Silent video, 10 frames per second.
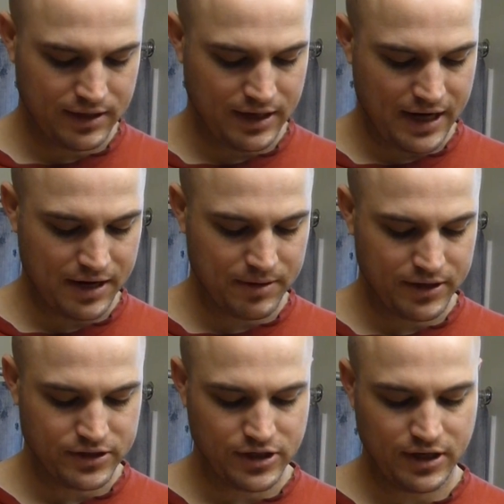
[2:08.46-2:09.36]
cut out a
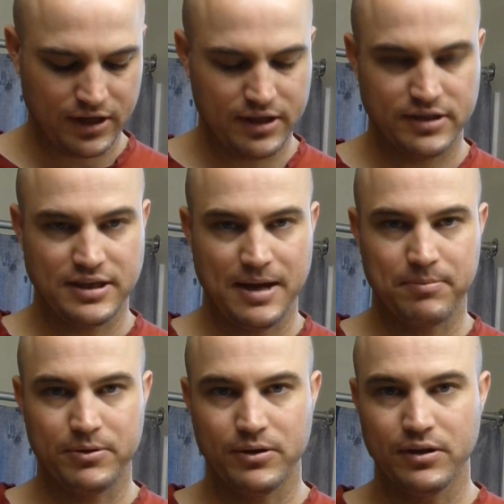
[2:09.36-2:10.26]
good chunk of the
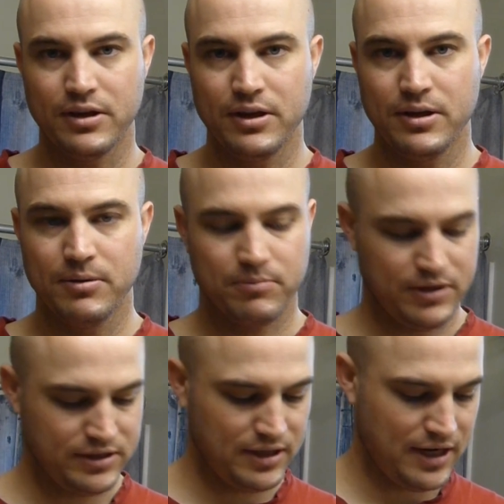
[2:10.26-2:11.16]
sample,
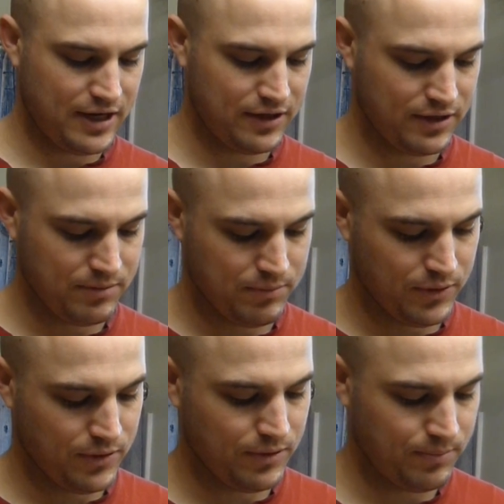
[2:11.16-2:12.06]
pressed it down into the
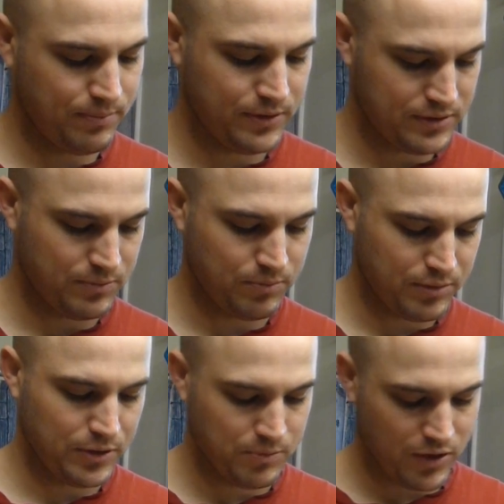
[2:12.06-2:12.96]
bowl, put some
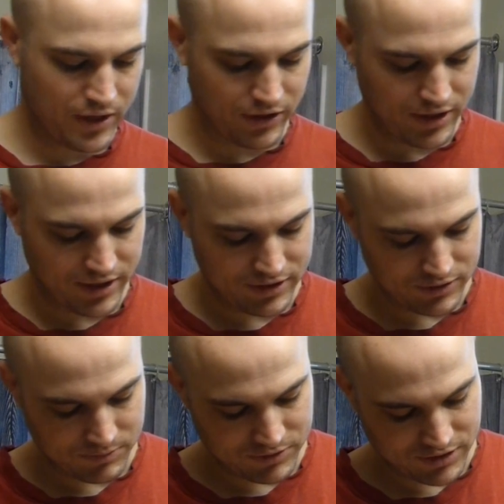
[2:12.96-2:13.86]
bloom water on it.
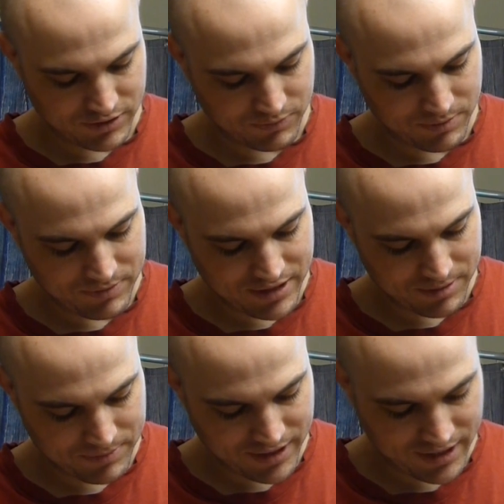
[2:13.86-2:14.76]
So I'm just gonna rub that
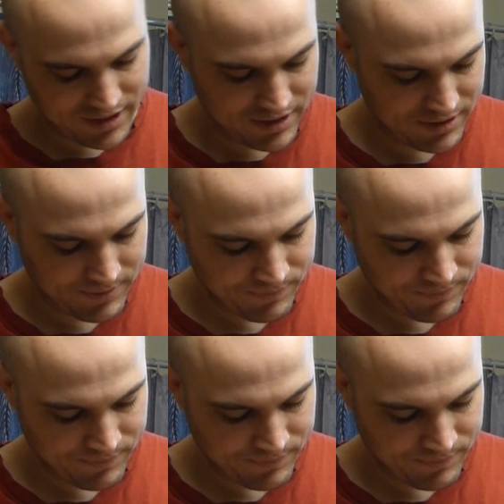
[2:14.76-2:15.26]
on my head,